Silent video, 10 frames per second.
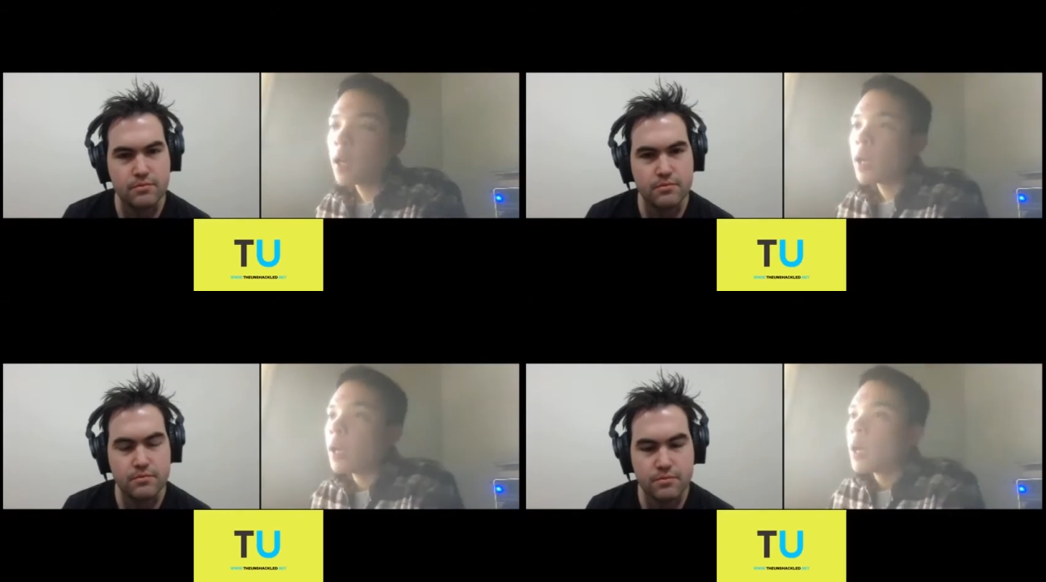
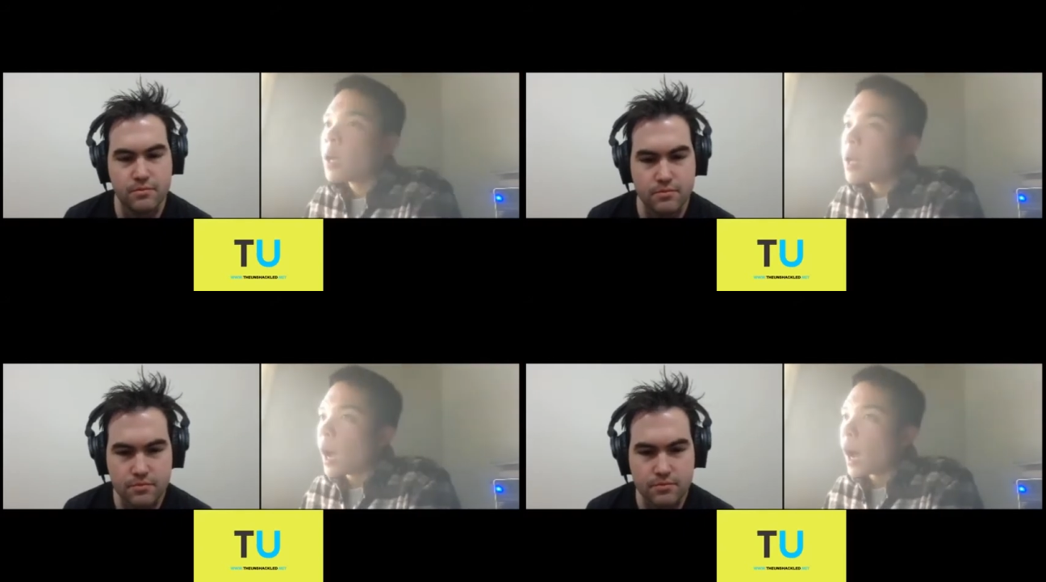
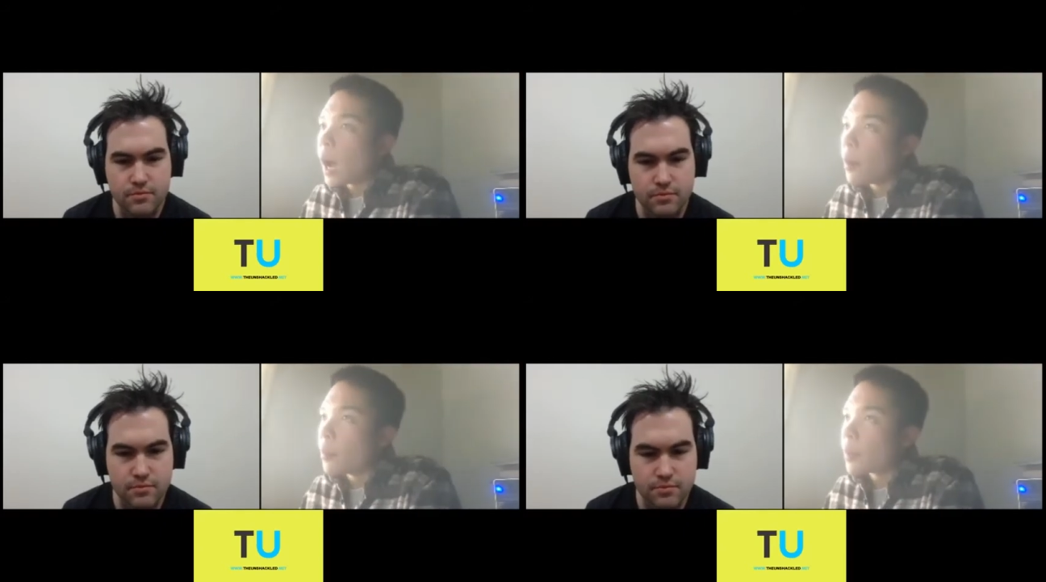Speaker 1: Um,
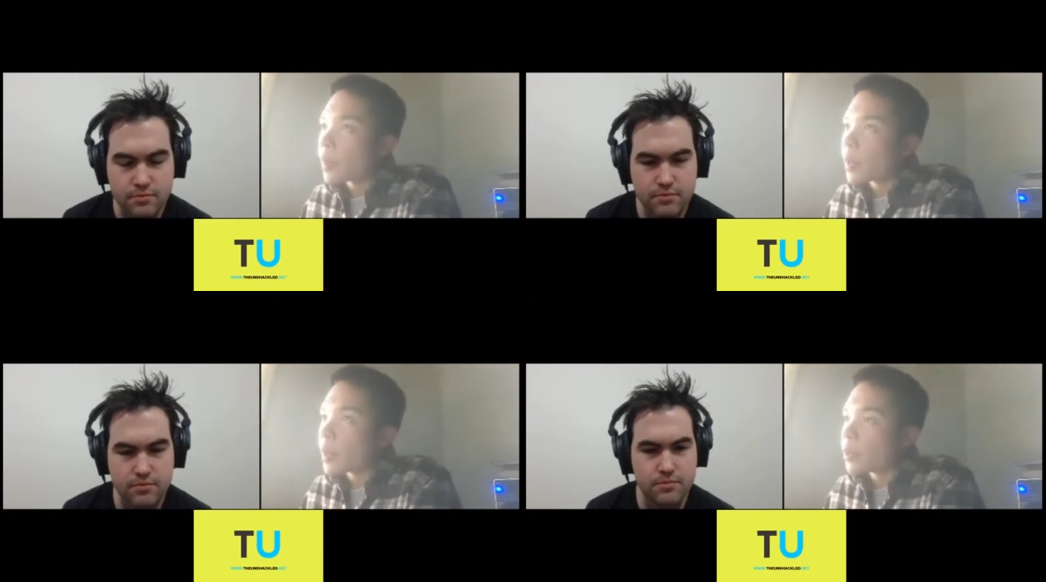and, you know,
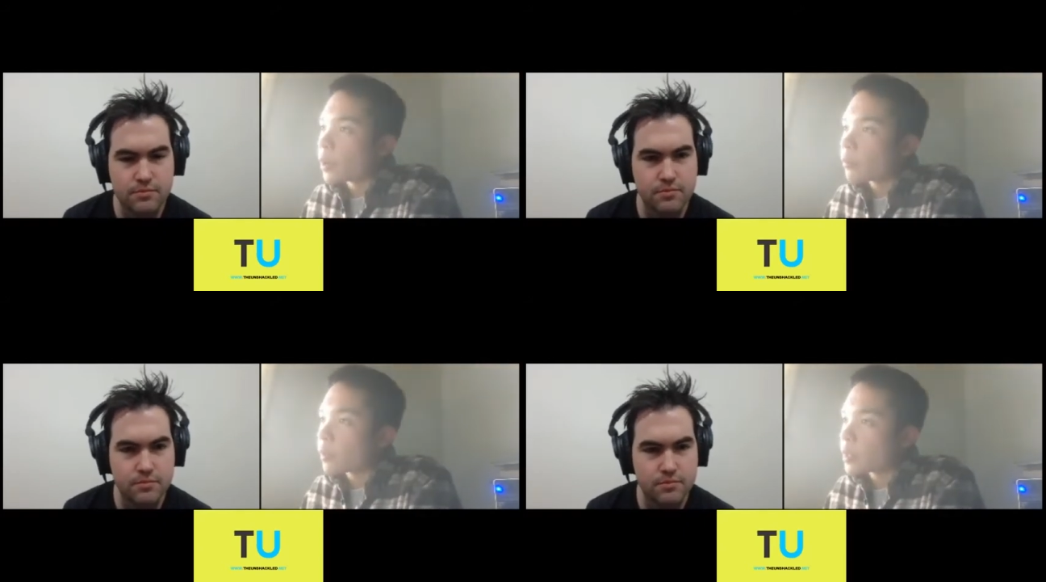if we
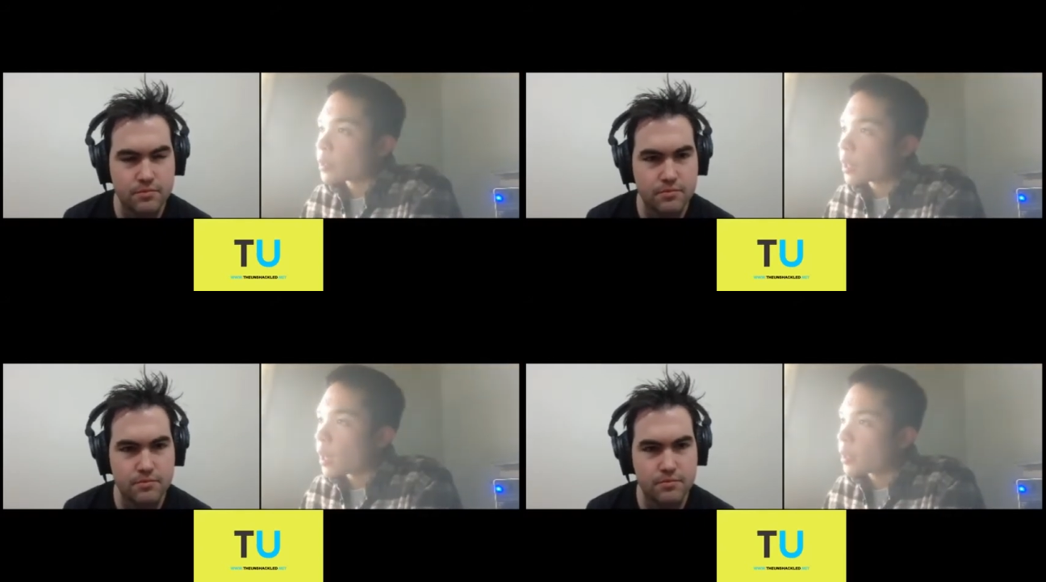start
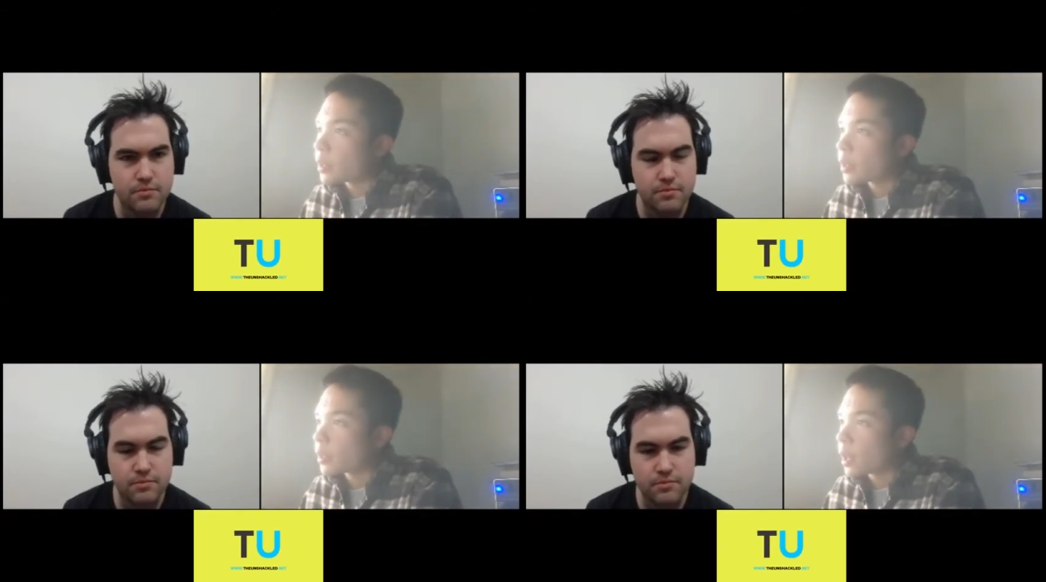
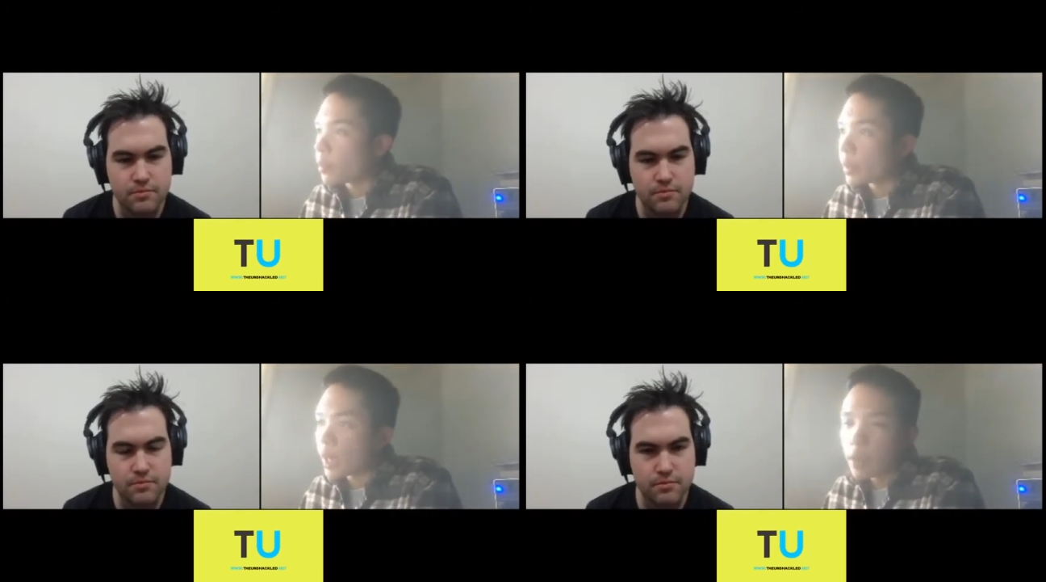coming out
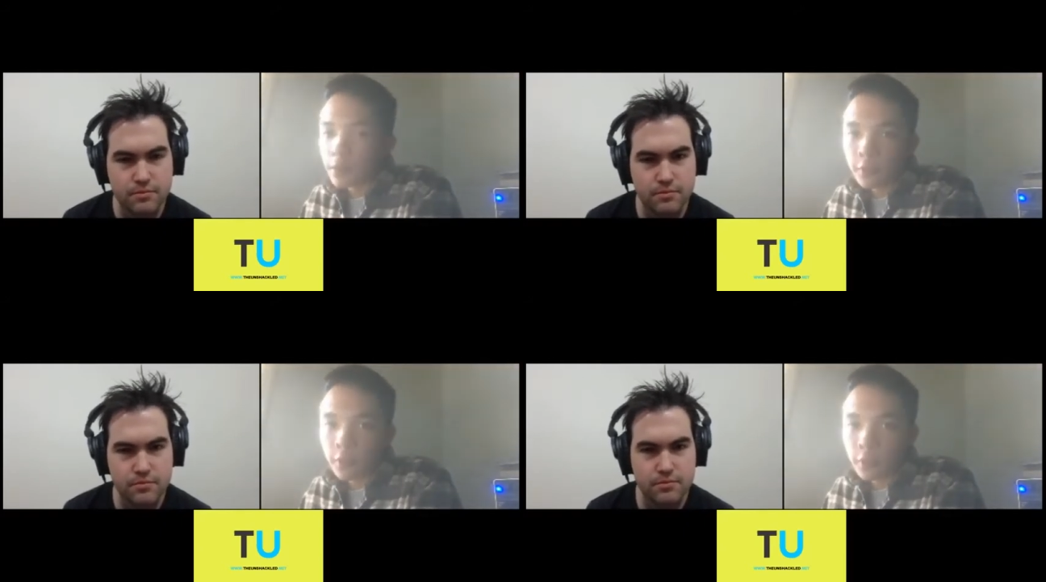of those
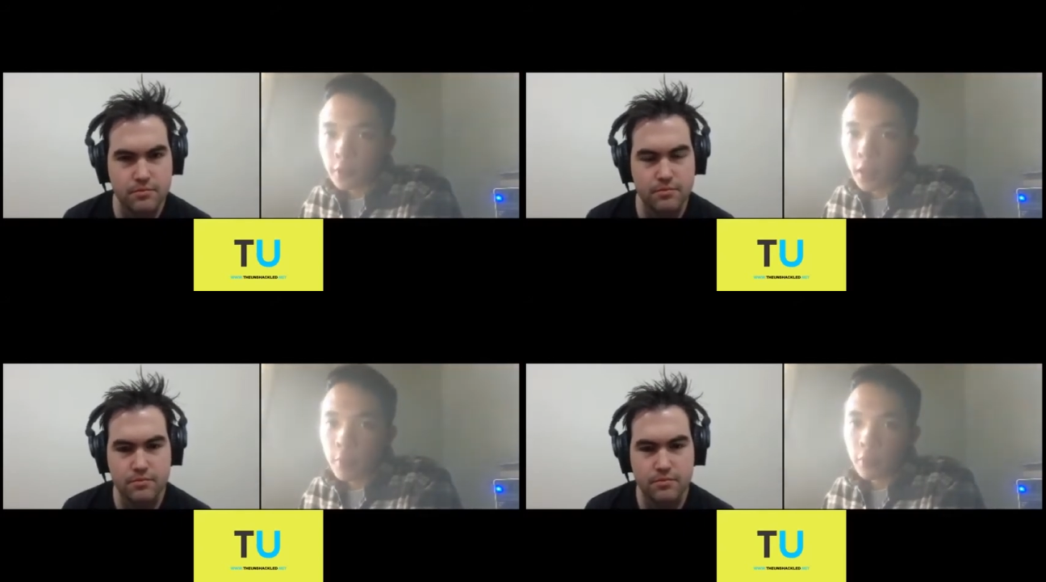labels
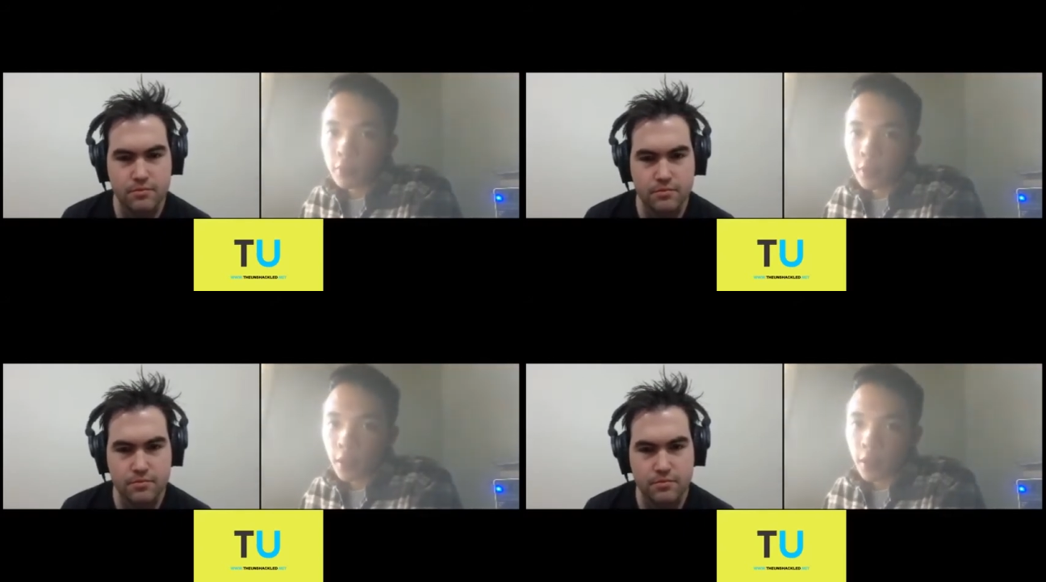and, I
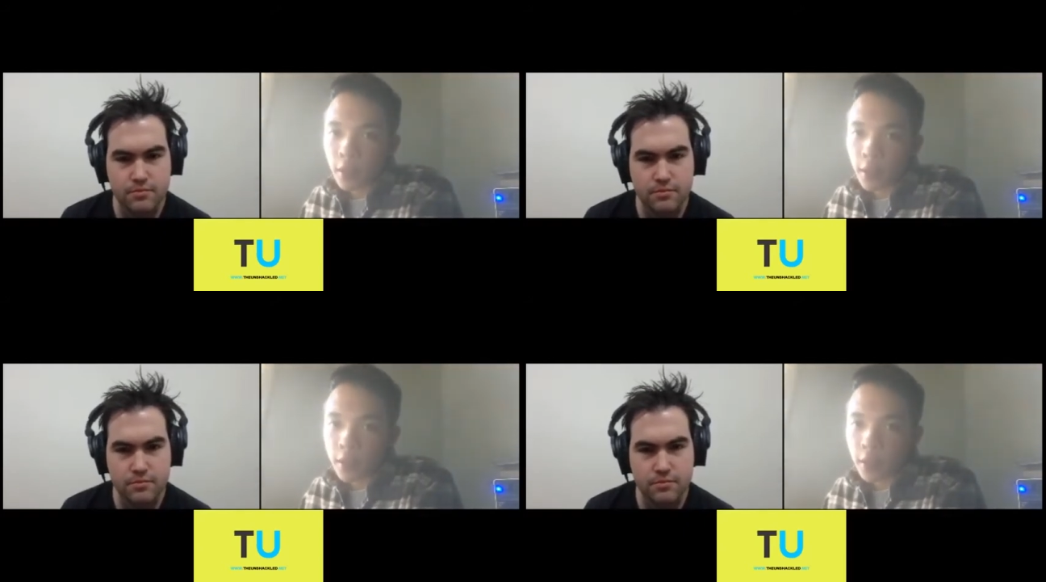guess,
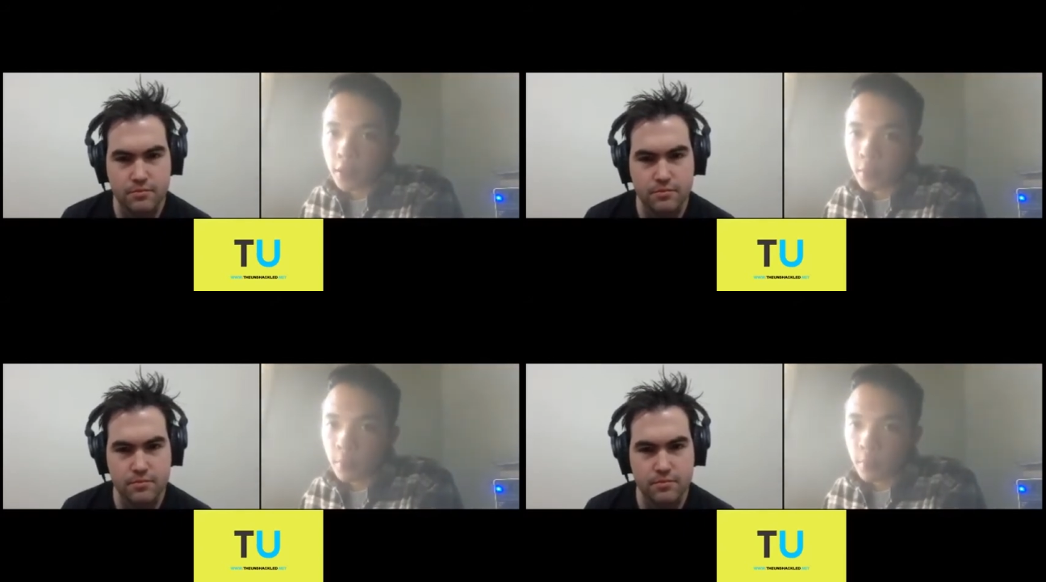ex uh,